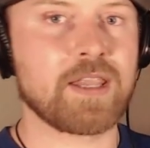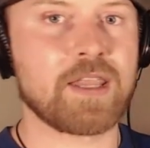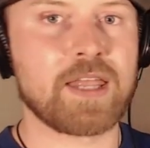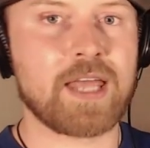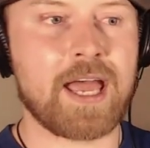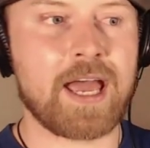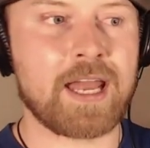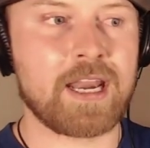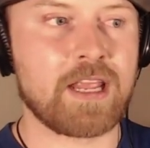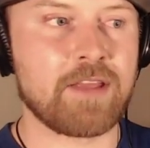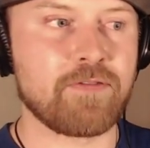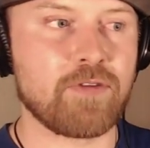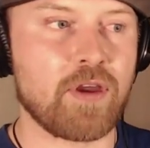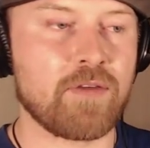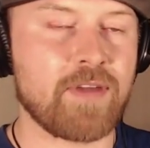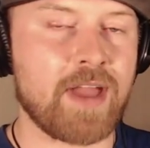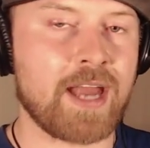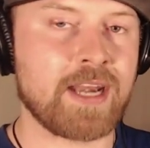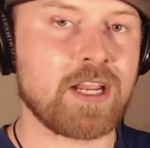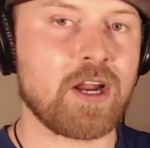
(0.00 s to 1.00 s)
that if you
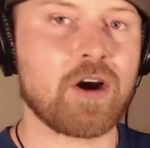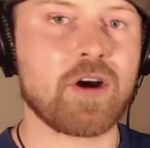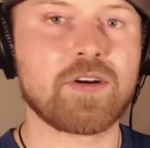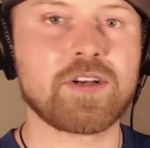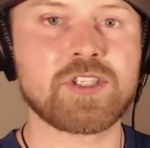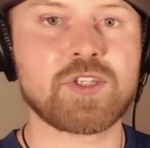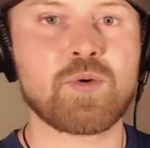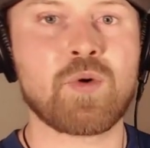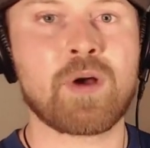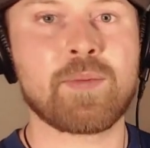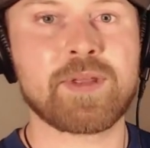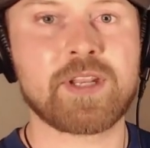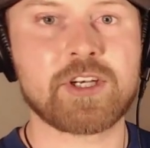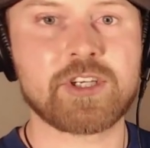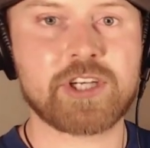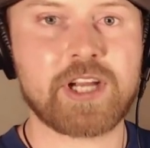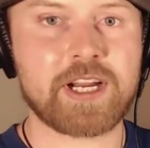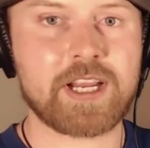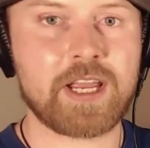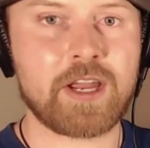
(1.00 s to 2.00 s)
have any artists you want me to
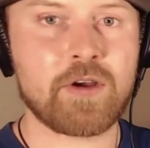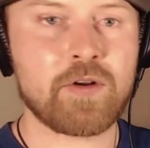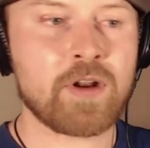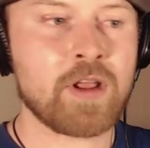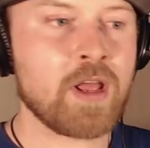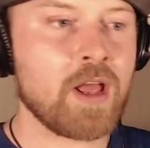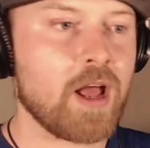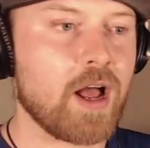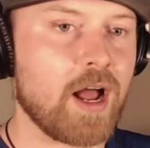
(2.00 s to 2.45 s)
check out,